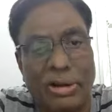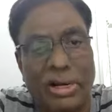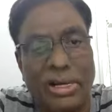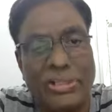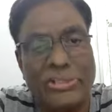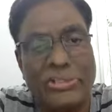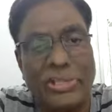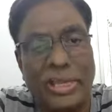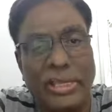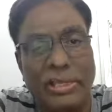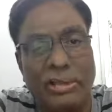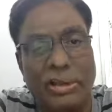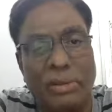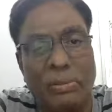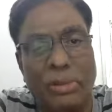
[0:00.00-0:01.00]
as
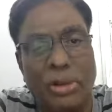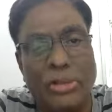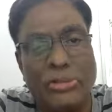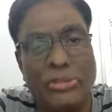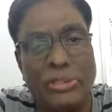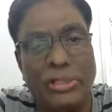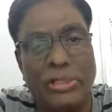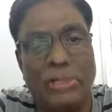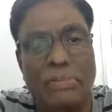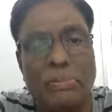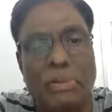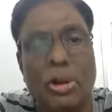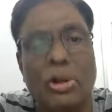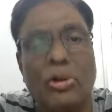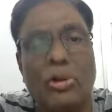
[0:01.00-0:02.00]
dicarboxylic
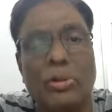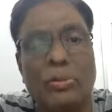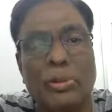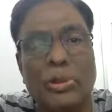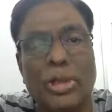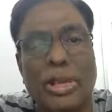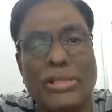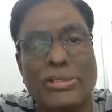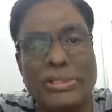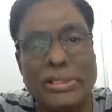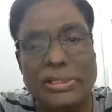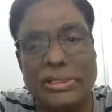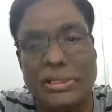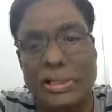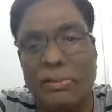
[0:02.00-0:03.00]
monoamino
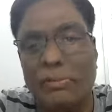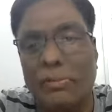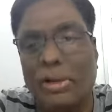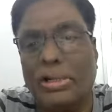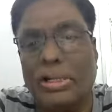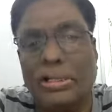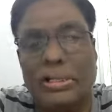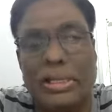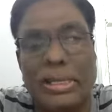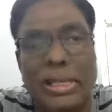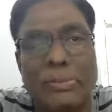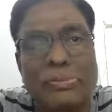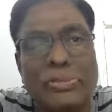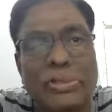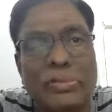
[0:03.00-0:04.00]
acid. What are the
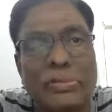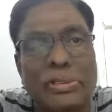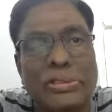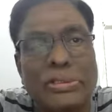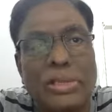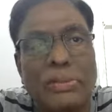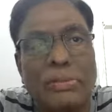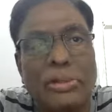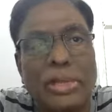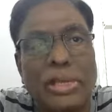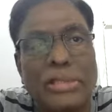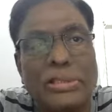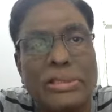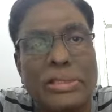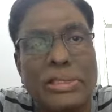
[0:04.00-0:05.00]
names of these
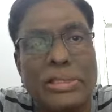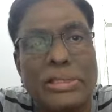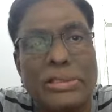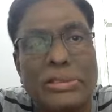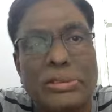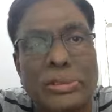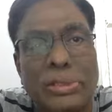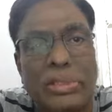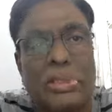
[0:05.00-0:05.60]
amino acids?